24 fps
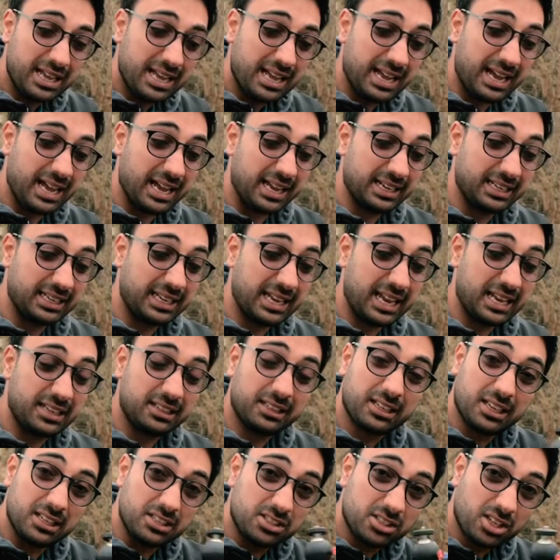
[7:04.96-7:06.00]
and again
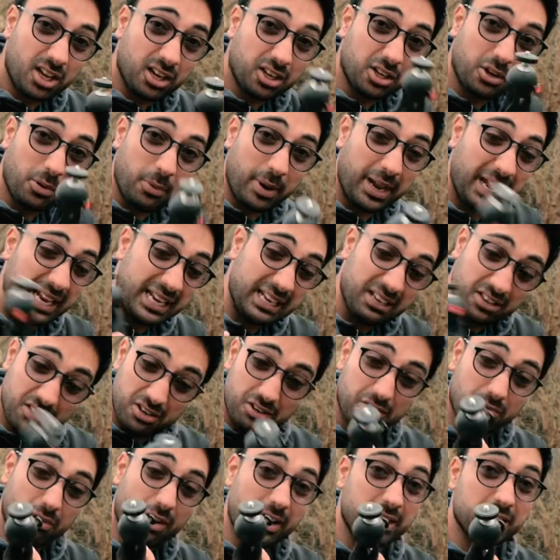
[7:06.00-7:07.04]
can tuck away
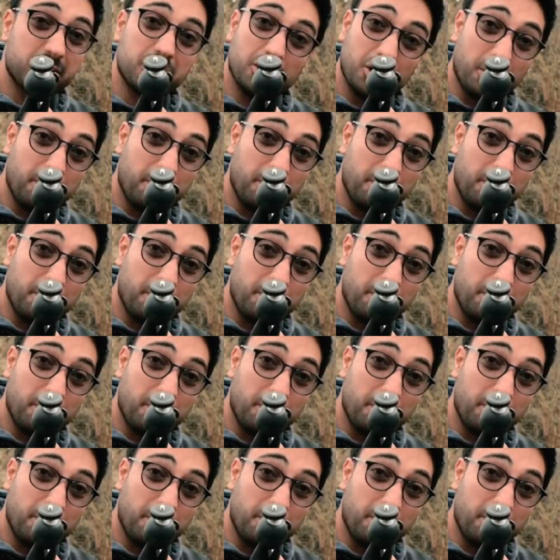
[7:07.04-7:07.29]
right into your